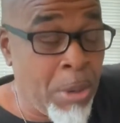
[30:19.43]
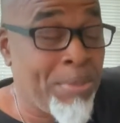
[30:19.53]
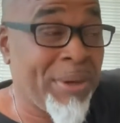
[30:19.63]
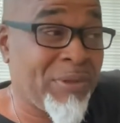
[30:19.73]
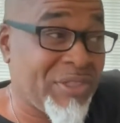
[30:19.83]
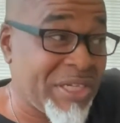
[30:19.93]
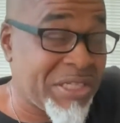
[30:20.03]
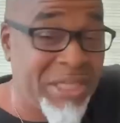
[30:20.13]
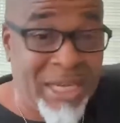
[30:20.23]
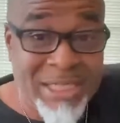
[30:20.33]
But since
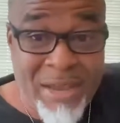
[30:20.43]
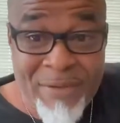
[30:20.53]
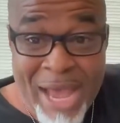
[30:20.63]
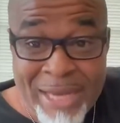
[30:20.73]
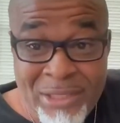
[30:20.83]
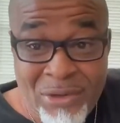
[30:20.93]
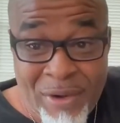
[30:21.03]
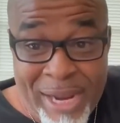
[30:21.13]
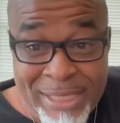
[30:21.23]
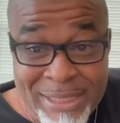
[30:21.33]
things have gotten
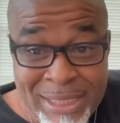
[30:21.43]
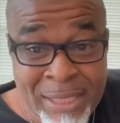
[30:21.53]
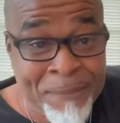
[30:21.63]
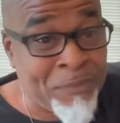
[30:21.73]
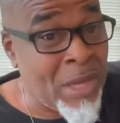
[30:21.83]
crazy,